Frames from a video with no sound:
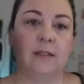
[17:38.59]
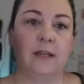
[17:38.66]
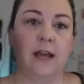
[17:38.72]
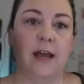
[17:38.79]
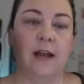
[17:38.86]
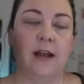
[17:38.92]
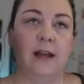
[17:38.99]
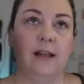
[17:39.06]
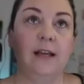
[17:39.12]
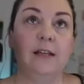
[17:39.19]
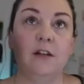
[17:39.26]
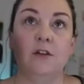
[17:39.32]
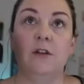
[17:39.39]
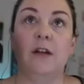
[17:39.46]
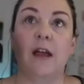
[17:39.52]
and I like to
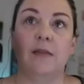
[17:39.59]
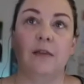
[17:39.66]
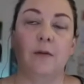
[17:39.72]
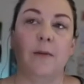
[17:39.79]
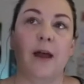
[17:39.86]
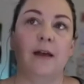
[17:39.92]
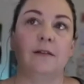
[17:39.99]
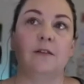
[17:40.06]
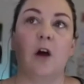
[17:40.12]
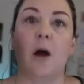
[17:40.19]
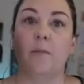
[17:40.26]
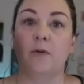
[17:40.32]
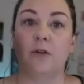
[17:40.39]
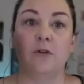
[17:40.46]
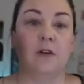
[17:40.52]
look at them as
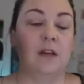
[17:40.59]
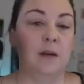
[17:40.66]
opportunity